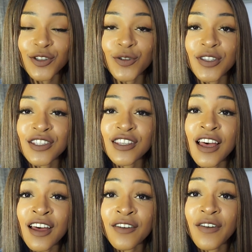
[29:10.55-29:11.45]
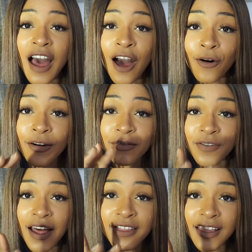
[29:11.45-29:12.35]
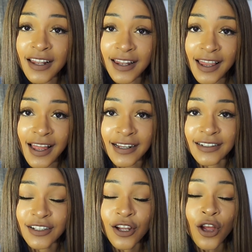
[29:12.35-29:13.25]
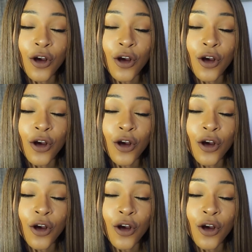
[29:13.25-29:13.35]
To serve our fatherland